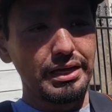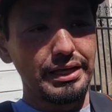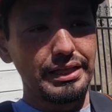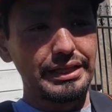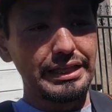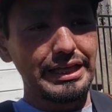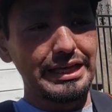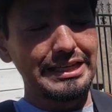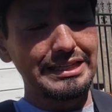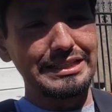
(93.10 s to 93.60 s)

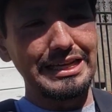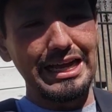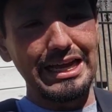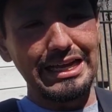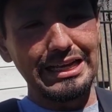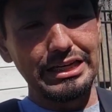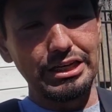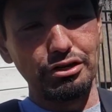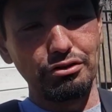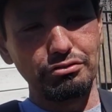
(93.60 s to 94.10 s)
they
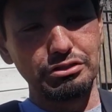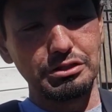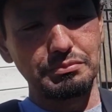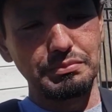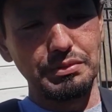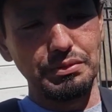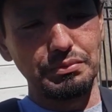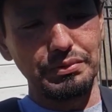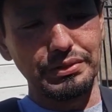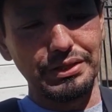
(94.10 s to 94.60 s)
diagnosed
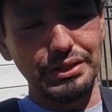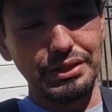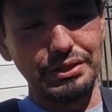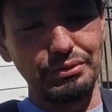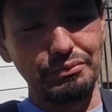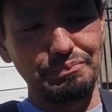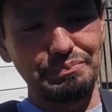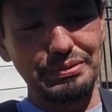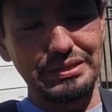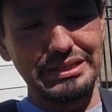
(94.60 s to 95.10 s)
me with
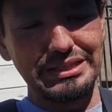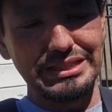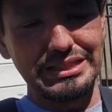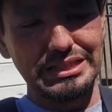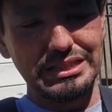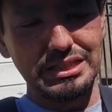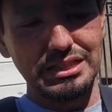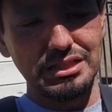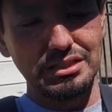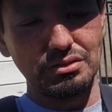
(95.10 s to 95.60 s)

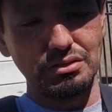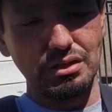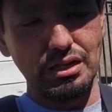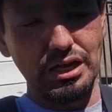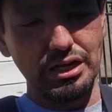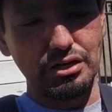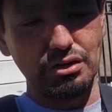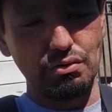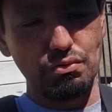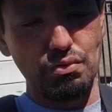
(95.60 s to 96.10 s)
lupus
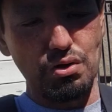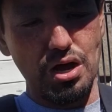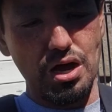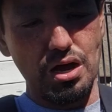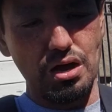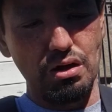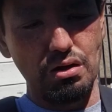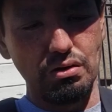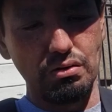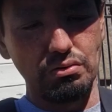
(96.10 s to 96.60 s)
like
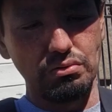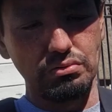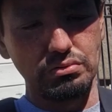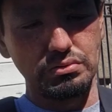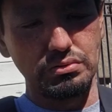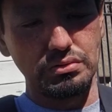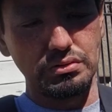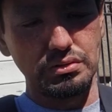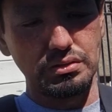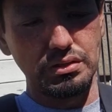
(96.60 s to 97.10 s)

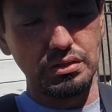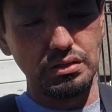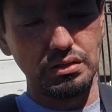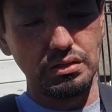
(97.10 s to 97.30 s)
around